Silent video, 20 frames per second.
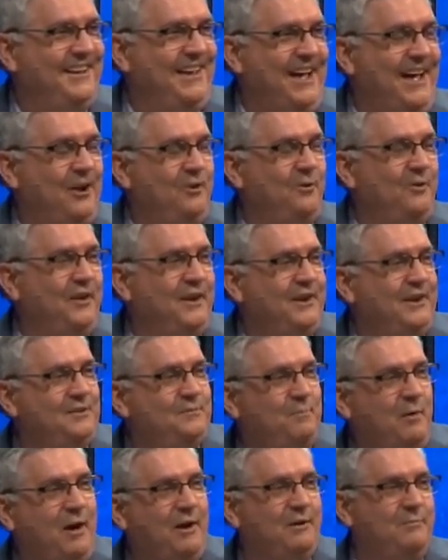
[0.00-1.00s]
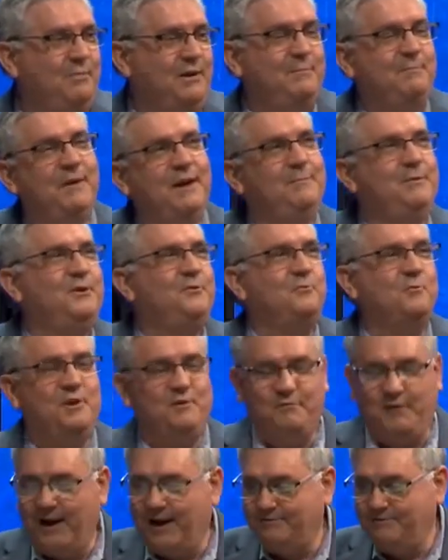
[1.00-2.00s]
I don't think it's probably been maybe
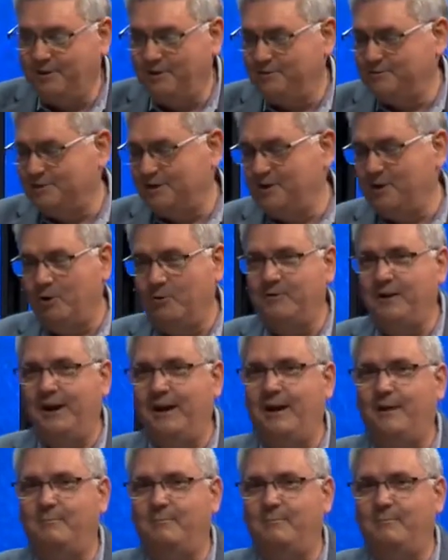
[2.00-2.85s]
25 years ago now.